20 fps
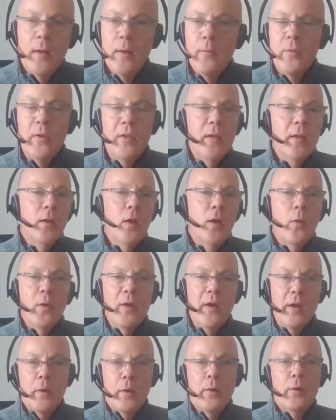We didn't know what
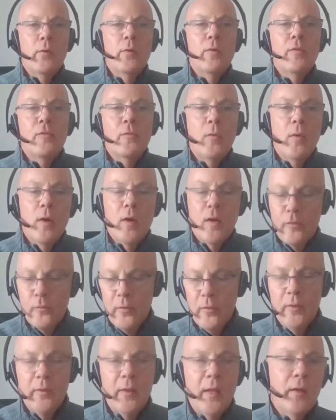insurance was.
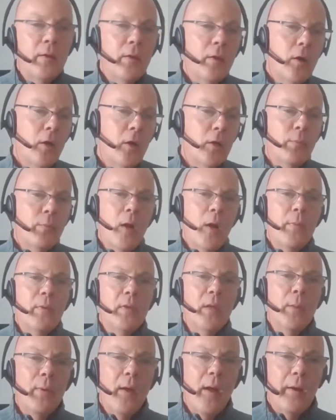We didn't know how to
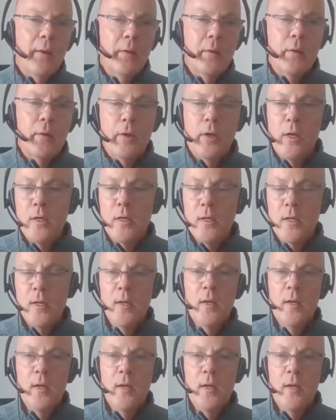properly package art.